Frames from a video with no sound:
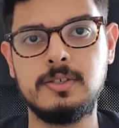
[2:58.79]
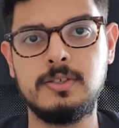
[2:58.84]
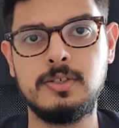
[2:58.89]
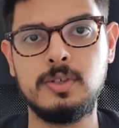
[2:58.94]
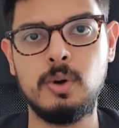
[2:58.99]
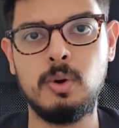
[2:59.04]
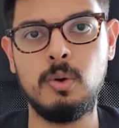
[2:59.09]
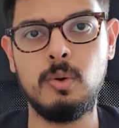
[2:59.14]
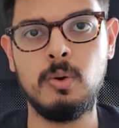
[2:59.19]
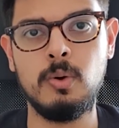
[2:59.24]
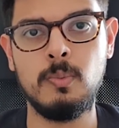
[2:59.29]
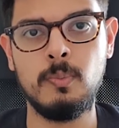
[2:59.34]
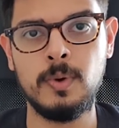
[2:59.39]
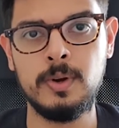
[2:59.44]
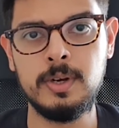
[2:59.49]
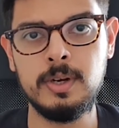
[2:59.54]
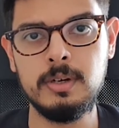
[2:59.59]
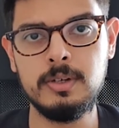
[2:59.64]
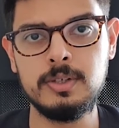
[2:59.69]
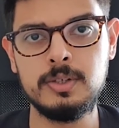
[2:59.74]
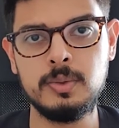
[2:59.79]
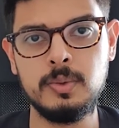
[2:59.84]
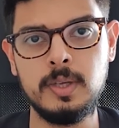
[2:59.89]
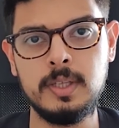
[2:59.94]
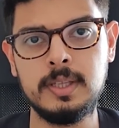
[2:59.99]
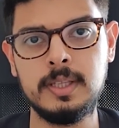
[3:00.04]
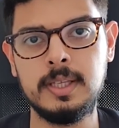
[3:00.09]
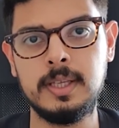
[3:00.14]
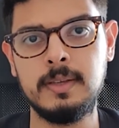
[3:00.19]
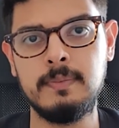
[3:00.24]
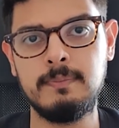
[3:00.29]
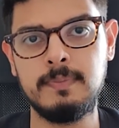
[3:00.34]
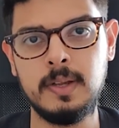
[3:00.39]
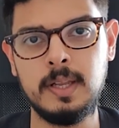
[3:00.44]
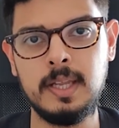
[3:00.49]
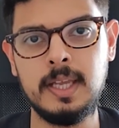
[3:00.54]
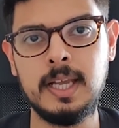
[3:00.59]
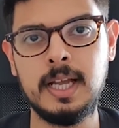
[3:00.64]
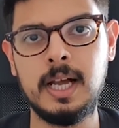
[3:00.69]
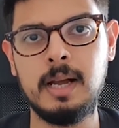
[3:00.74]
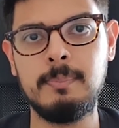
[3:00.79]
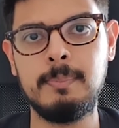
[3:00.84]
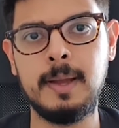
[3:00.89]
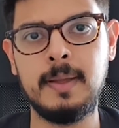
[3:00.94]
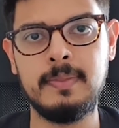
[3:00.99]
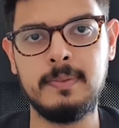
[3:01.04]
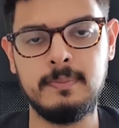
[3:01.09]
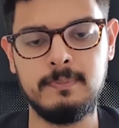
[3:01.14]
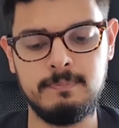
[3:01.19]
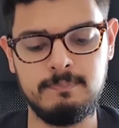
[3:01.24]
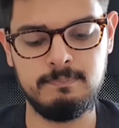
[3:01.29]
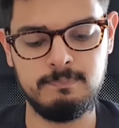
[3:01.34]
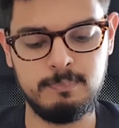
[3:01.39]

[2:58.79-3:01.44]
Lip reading: So when you're doing the filling up and